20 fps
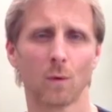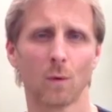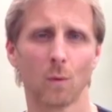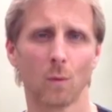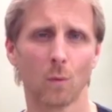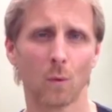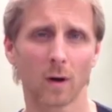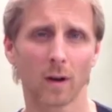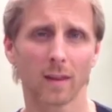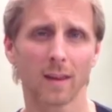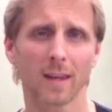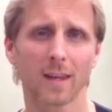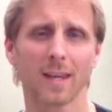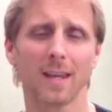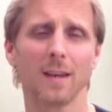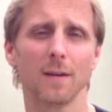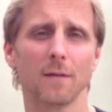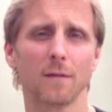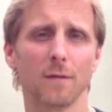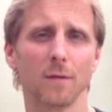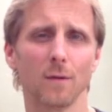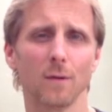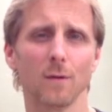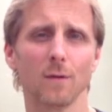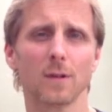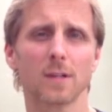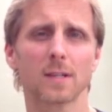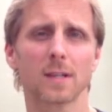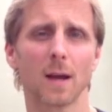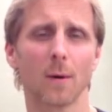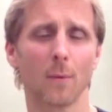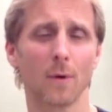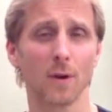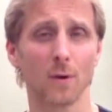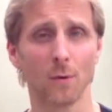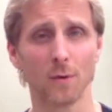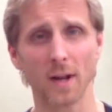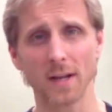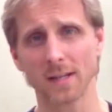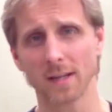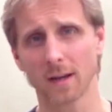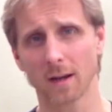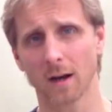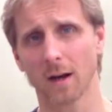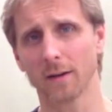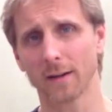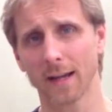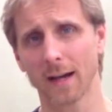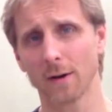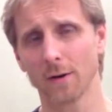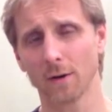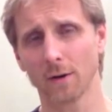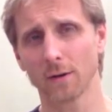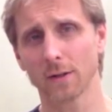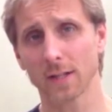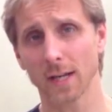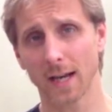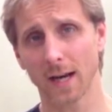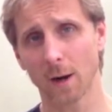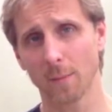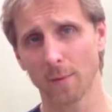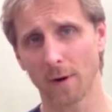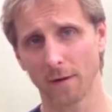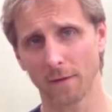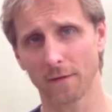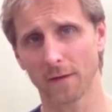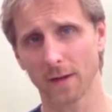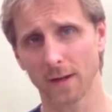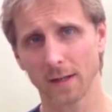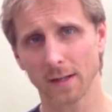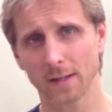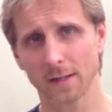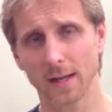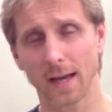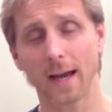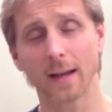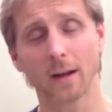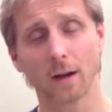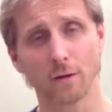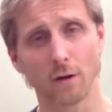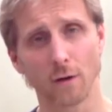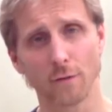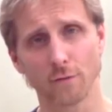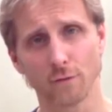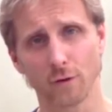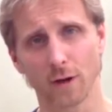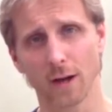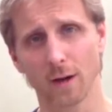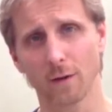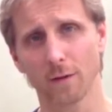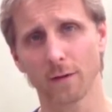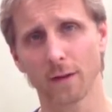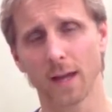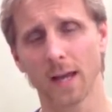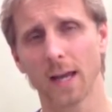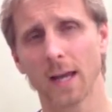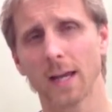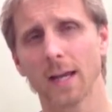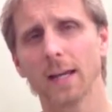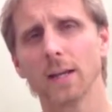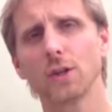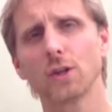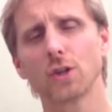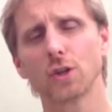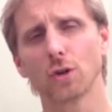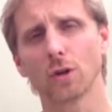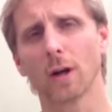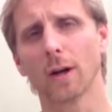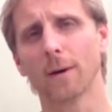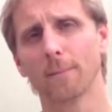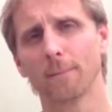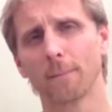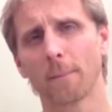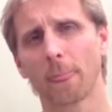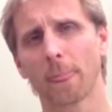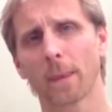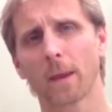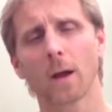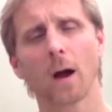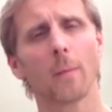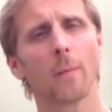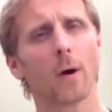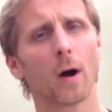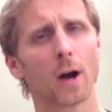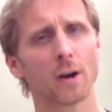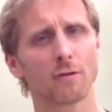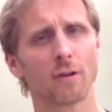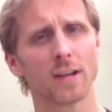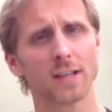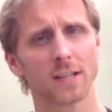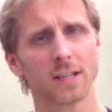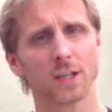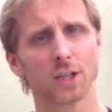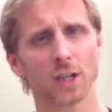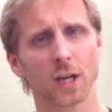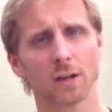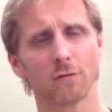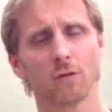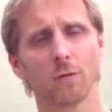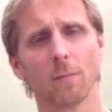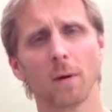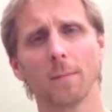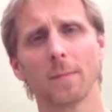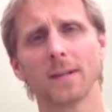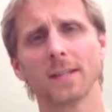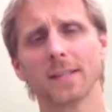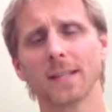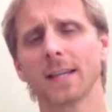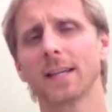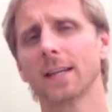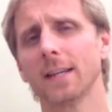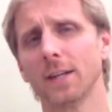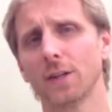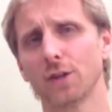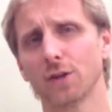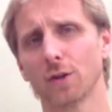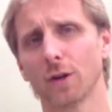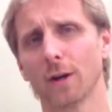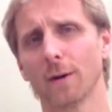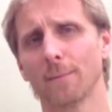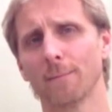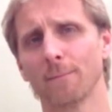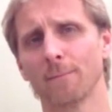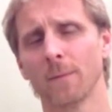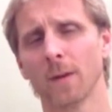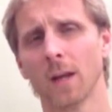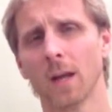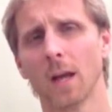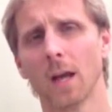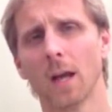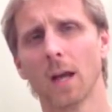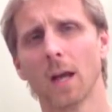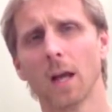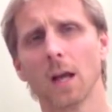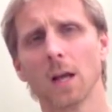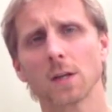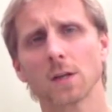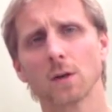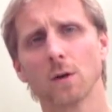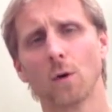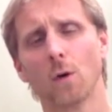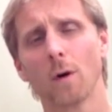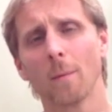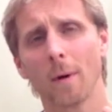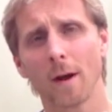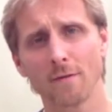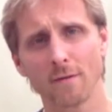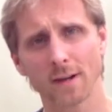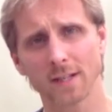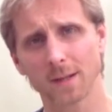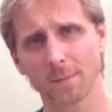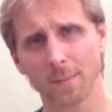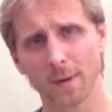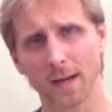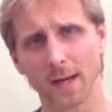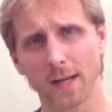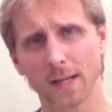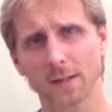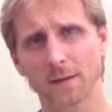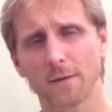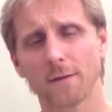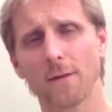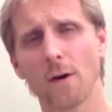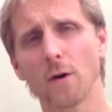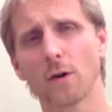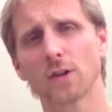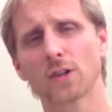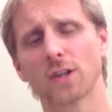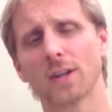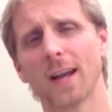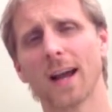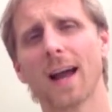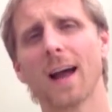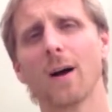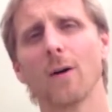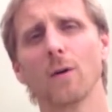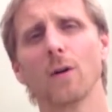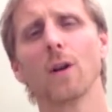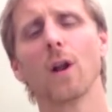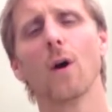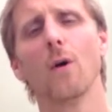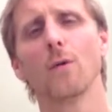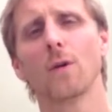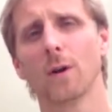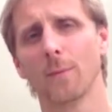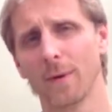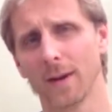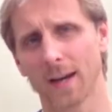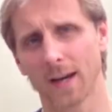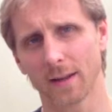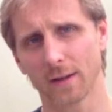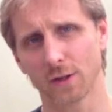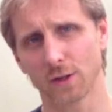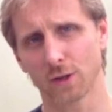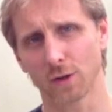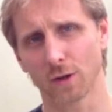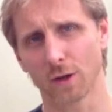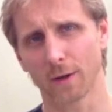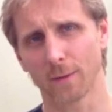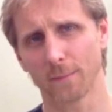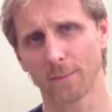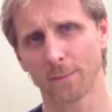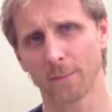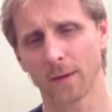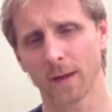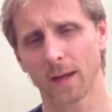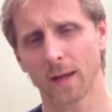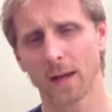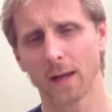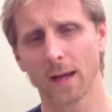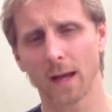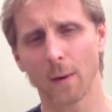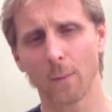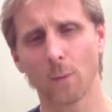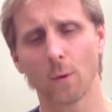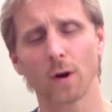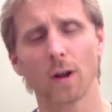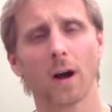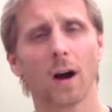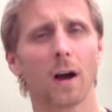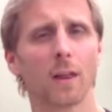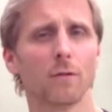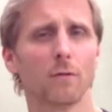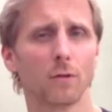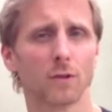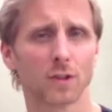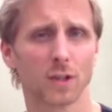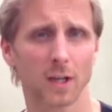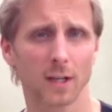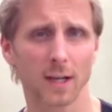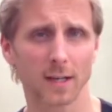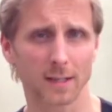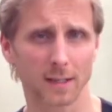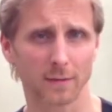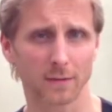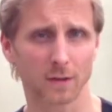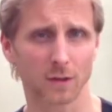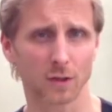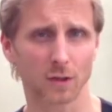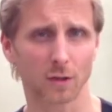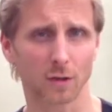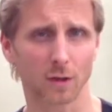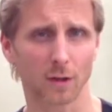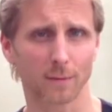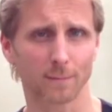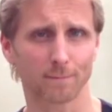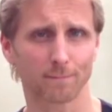One of the key foods that we all need to cut down on to help our fitness and our overall health is sugar. Carbohydrates in general, but particularly sugar. So all of my recipes focus on how low can we get the sugar and what are other alternatives to sugar.